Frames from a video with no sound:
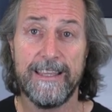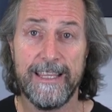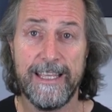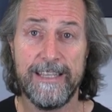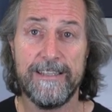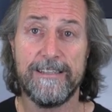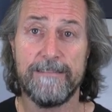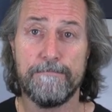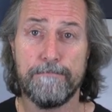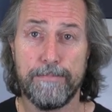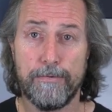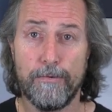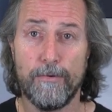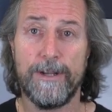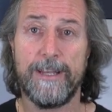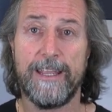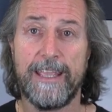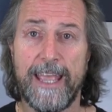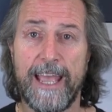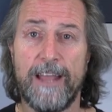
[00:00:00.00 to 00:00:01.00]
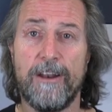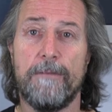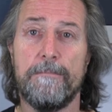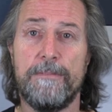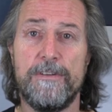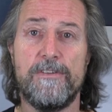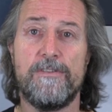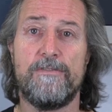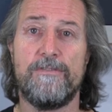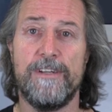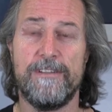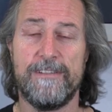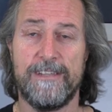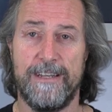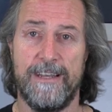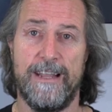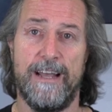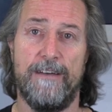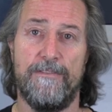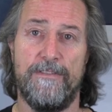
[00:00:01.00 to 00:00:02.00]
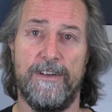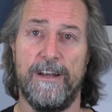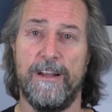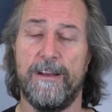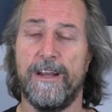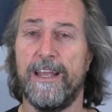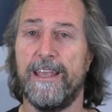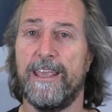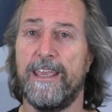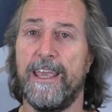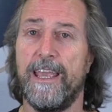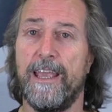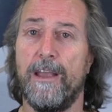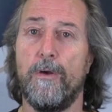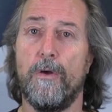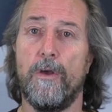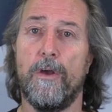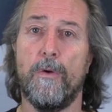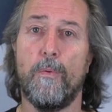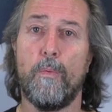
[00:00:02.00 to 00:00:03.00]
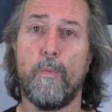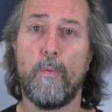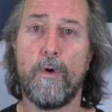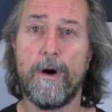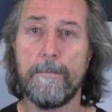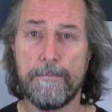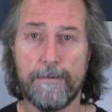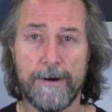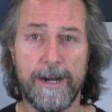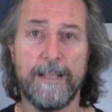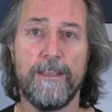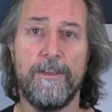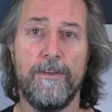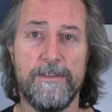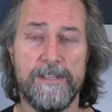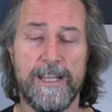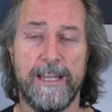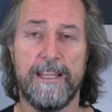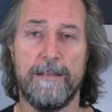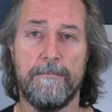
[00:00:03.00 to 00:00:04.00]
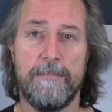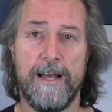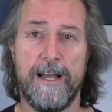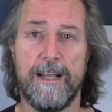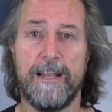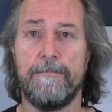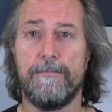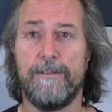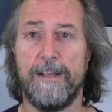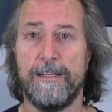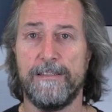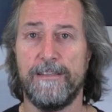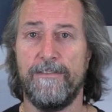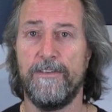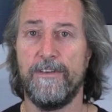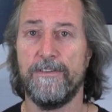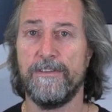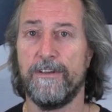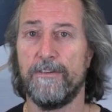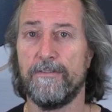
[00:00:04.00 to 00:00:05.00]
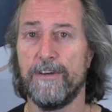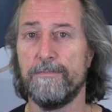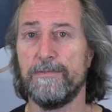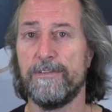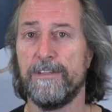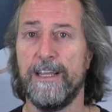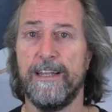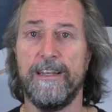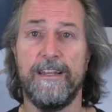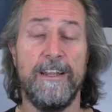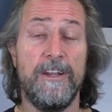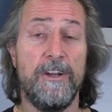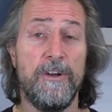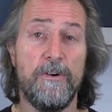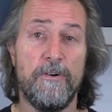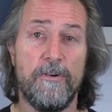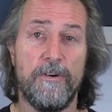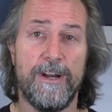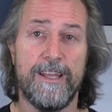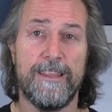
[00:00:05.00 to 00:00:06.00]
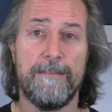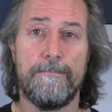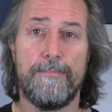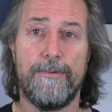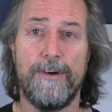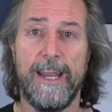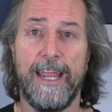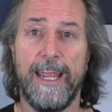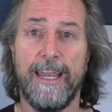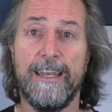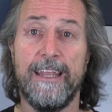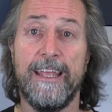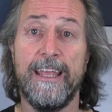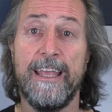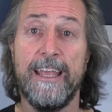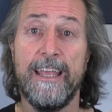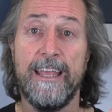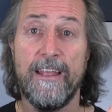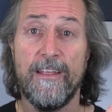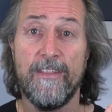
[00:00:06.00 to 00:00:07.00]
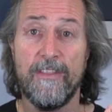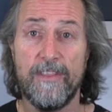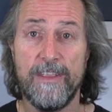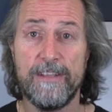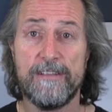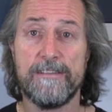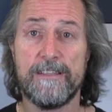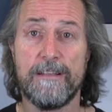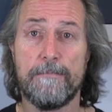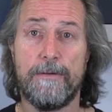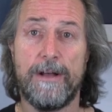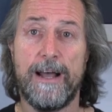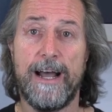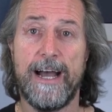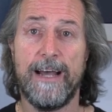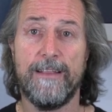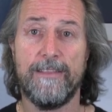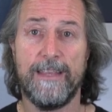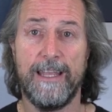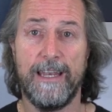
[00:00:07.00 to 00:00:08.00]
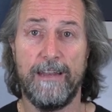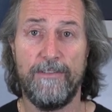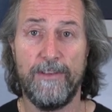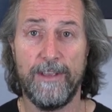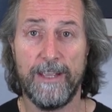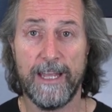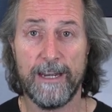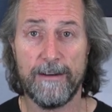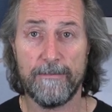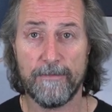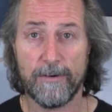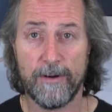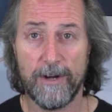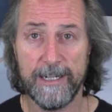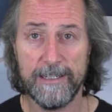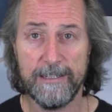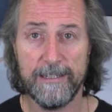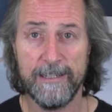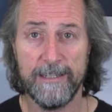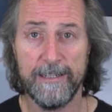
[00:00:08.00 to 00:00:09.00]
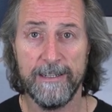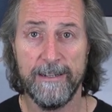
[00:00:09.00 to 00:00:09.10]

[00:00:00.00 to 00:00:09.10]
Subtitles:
this point cannot be stressed enough. And I don't care what product you use out in the marketplace, if you're using Gripset or another brand, this is the part that if you get it right,